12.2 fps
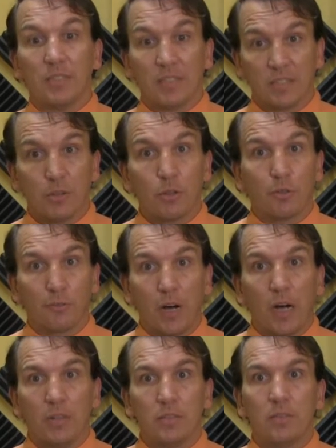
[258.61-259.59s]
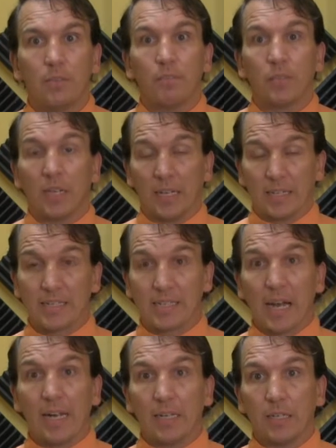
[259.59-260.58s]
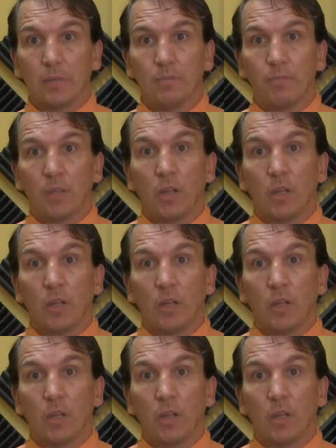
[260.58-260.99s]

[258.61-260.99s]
It's either fun, exciting,